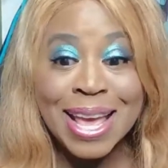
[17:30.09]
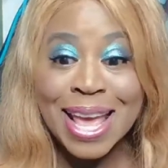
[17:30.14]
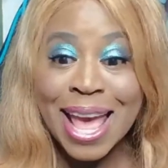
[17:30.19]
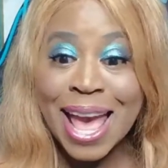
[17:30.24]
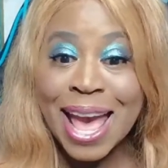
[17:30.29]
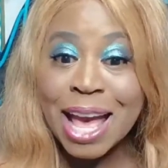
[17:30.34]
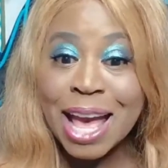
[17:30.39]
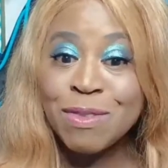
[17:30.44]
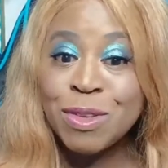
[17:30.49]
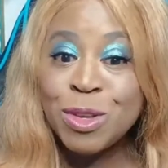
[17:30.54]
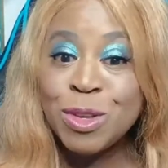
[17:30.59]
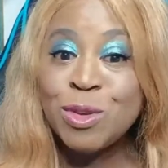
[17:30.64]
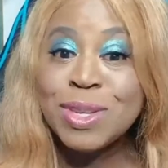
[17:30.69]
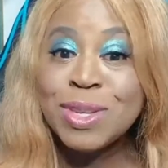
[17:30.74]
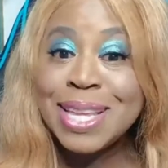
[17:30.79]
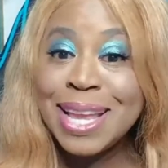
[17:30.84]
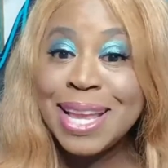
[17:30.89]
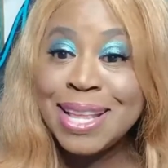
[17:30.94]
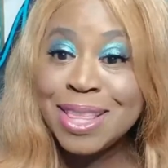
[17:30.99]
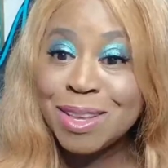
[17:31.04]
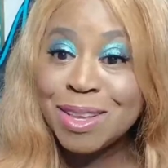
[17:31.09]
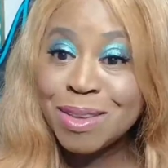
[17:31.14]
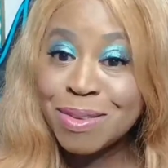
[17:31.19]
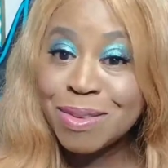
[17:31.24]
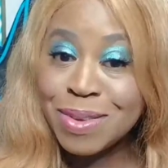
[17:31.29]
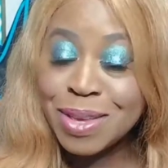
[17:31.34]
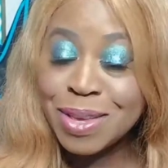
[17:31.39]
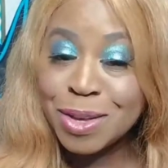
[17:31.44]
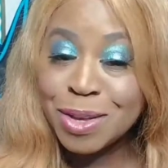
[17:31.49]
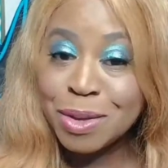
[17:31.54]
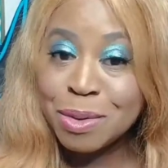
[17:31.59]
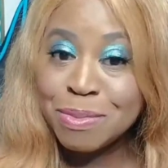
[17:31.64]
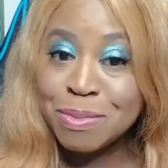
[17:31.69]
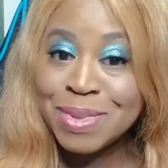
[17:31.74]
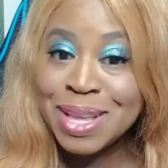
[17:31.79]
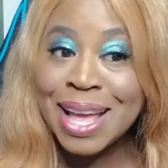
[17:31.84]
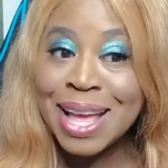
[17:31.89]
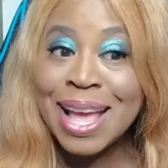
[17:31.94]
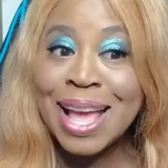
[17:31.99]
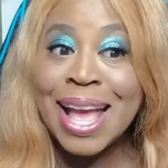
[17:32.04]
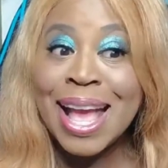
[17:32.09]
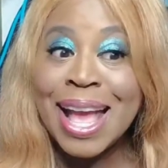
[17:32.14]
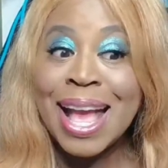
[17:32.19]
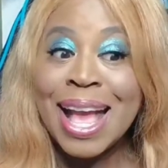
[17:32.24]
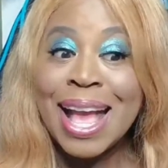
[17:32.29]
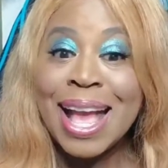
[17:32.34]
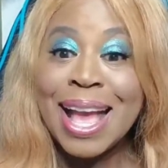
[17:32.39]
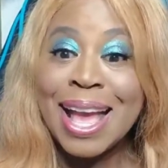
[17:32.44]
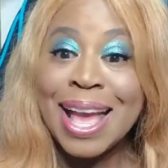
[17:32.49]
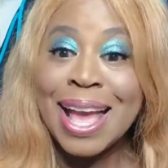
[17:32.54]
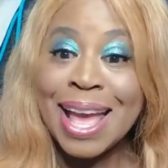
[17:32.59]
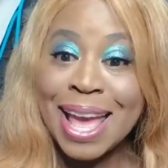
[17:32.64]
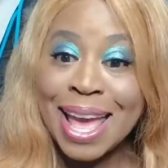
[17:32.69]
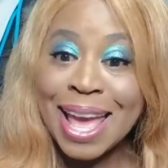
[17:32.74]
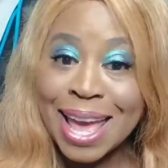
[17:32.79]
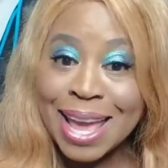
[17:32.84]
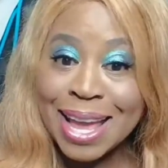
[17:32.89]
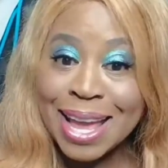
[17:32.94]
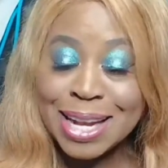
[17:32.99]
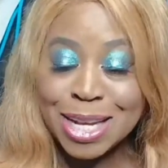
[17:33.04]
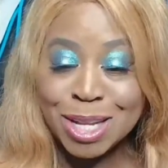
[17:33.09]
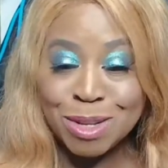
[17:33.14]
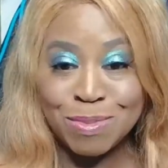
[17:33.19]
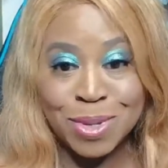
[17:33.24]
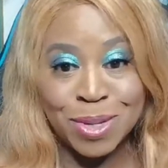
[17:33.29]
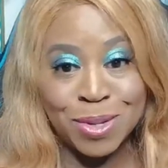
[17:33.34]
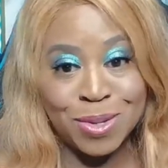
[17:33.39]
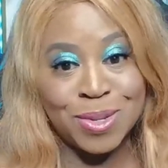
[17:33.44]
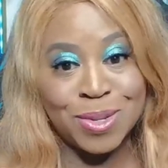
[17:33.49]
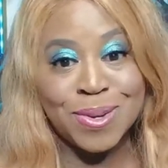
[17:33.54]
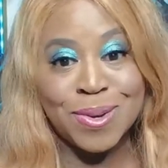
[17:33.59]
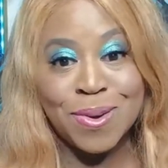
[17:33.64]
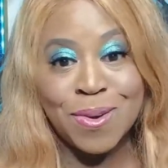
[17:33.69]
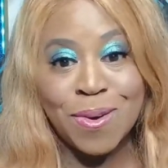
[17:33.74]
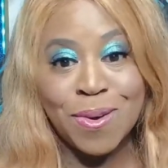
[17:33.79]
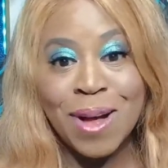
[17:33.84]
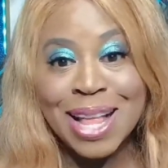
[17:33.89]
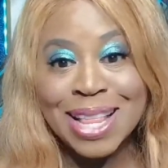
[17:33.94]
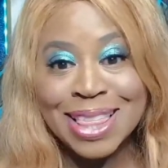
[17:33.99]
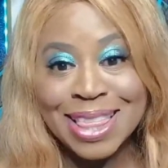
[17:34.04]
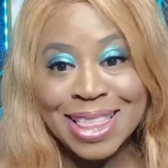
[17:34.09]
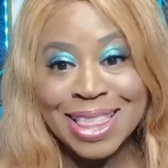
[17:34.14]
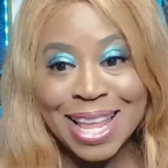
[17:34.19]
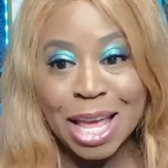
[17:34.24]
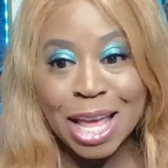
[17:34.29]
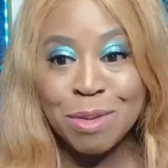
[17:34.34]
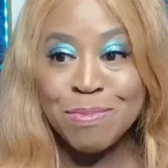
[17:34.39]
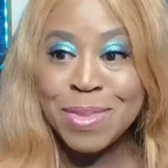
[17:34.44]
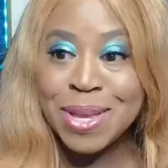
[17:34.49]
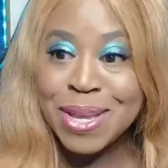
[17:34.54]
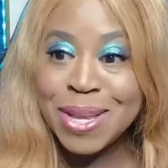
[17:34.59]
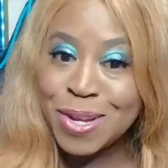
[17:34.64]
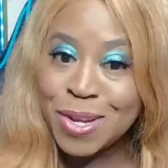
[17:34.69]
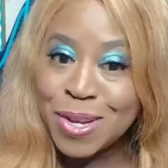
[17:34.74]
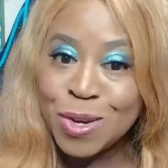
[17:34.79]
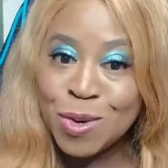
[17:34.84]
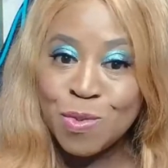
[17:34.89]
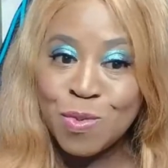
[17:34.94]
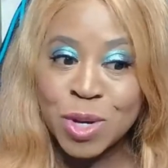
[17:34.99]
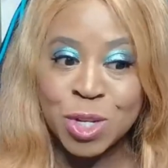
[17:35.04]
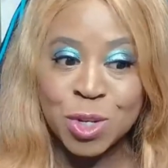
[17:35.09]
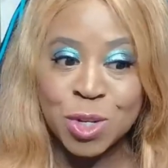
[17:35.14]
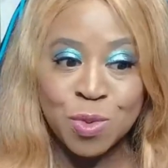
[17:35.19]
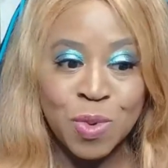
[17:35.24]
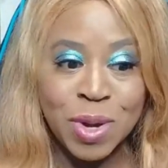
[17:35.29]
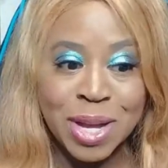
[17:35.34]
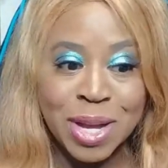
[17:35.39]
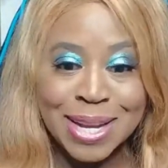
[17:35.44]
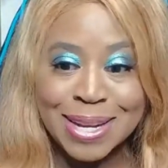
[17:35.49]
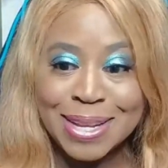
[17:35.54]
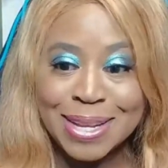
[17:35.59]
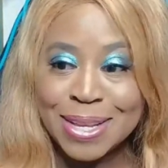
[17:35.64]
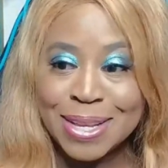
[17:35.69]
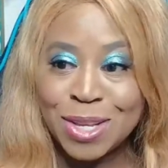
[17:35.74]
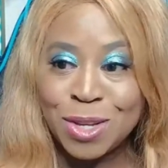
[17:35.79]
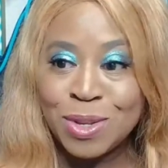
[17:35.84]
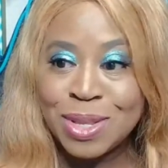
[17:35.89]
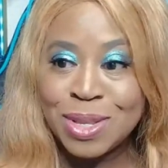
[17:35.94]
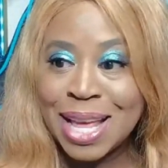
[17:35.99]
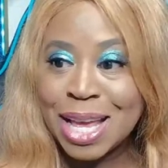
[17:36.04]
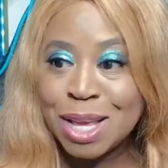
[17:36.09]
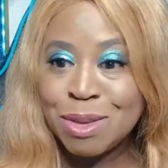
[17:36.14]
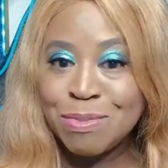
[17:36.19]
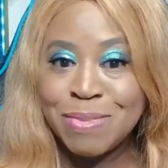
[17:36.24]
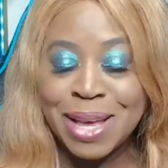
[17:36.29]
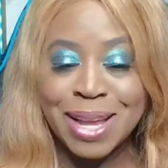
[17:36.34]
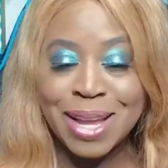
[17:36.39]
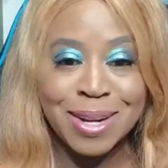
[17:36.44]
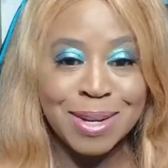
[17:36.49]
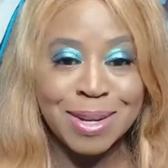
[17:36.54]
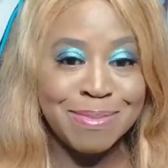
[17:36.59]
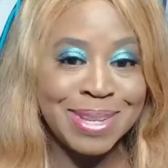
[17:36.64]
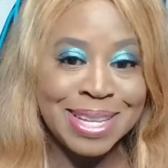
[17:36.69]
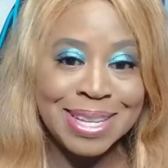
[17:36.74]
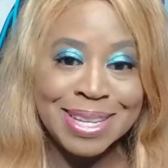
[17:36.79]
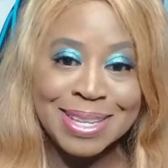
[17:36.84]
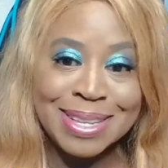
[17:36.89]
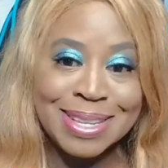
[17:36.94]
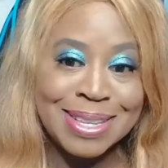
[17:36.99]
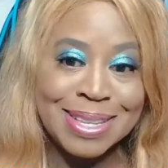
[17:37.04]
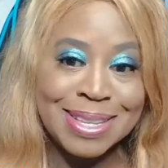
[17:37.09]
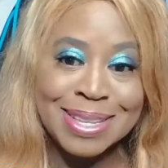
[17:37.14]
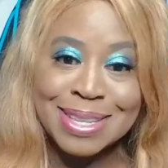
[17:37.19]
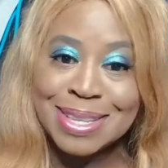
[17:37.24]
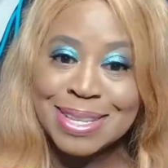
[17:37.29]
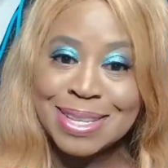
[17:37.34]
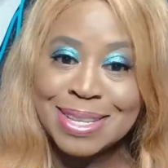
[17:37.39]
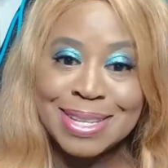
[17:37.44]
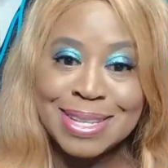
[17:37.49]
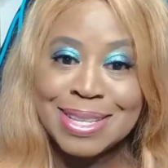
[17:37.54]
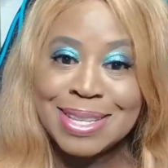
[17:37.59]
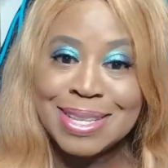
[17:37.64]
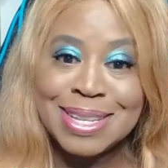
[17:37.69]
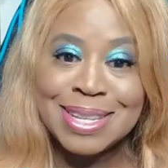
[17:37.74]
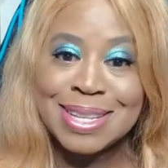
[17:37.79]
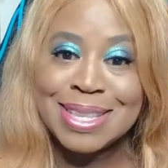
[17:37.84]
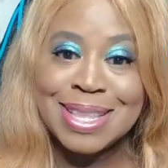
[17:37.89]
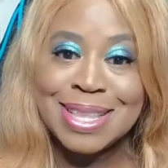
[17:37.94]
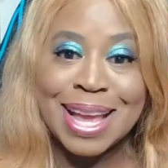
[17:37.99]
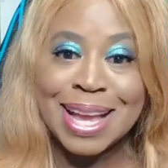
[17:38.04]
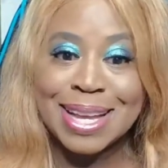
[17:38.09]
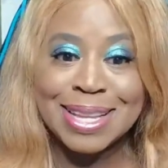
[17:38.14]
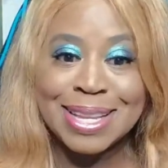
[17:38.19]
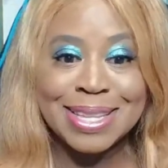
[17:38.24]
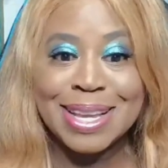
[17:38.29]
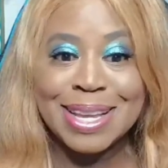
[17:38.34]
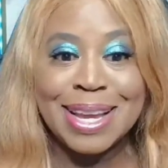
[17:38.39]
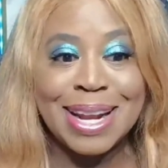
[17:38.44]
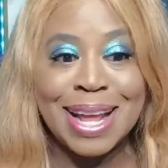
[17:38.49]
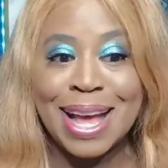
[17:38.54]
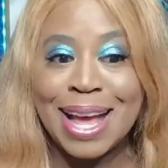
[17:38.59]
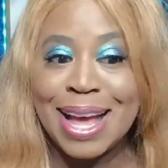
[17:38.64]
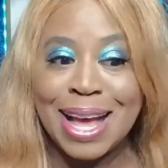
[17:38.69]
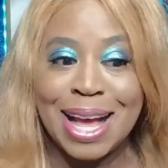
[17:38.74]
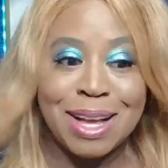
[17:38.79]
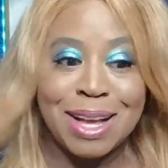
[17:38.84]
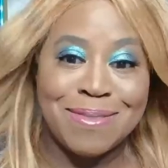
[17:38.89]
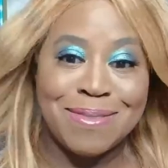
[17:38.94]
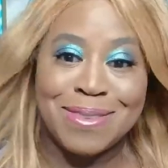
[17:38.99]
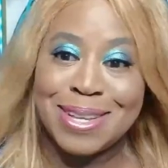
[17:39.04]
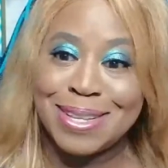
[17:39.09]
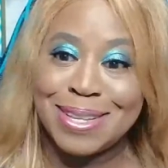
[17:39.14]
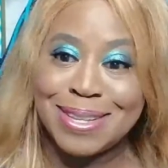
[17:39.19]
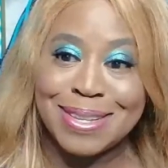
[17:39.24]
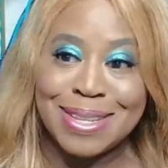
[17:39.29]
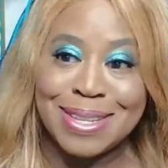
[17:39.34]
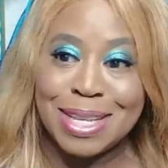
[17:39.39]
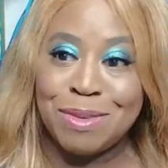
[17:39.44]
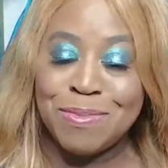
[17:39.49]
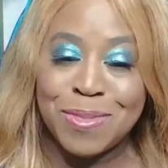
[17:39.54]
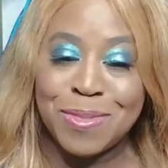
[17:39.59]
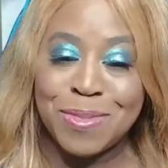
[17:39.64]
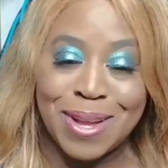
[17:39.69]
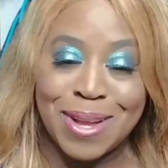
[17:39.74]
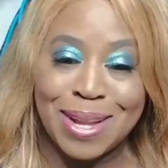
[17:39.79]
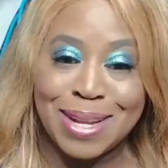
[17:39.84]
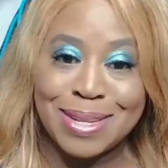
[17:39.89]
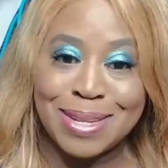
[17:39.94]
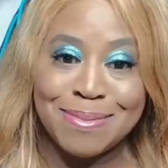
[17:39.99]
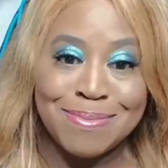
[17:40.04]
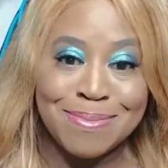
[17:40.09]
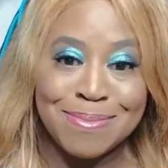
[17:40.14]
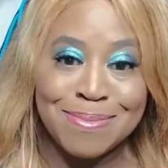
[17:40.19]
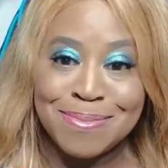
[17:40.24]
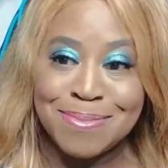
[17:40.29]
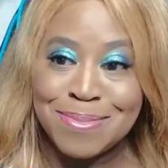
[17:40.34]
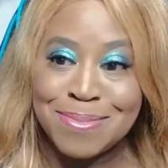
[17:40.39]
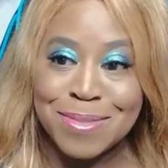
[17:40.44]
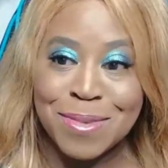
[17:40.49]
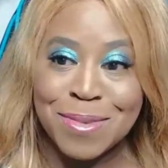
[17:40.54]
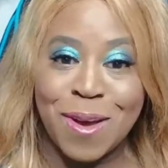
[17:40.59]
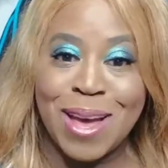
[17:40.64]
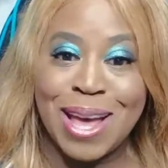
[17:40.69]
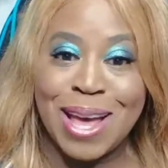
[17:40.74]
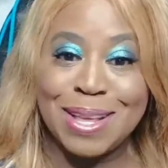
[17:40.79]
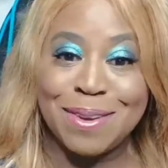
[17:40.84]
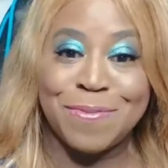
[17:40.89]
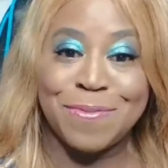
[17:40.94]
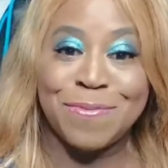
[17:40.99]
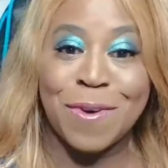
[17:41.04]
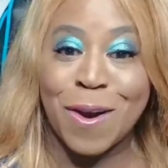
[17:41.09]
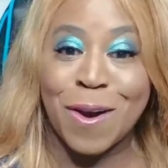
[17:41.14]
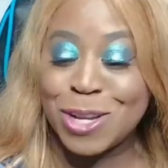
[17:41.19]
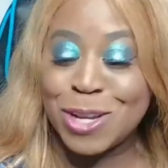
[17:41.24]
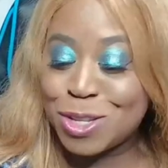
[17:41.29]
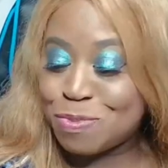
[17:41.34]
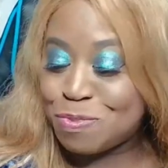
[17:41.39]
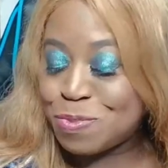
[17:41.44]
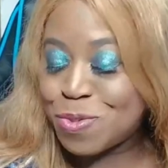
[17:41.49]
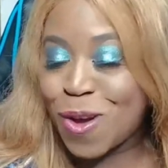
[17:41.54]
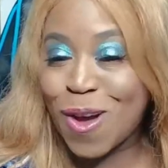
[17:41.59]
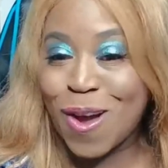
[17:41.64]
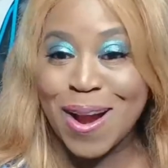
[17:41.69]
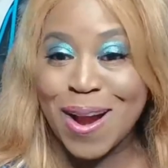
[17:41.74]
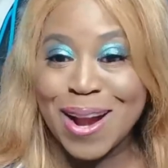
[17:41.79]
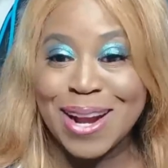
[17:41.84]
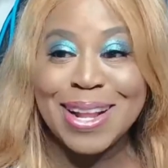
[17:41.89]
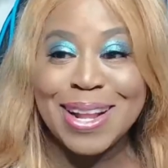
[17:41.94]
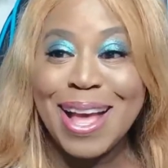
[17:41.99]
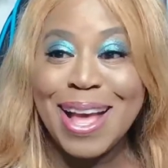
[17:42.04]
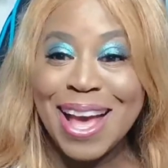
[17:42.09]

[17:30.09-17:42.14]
Have you seen the film and the musical? Let me know which one you like better because, like I said, I fell asleep on the first part.